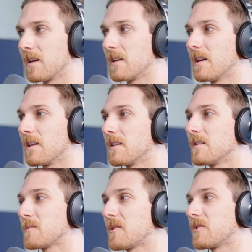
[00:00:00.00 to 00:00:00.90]
Uh, yeah, and then
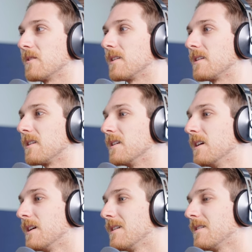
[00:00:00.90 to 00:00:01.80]
especially
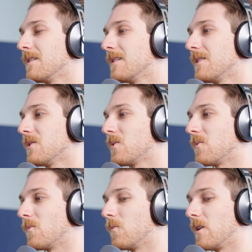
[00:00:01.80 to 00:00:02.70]

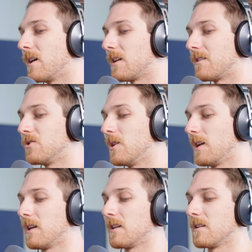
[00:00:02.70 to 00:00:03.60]
when
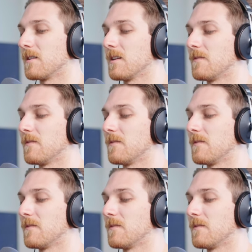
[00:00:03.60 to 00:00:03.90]
Jane,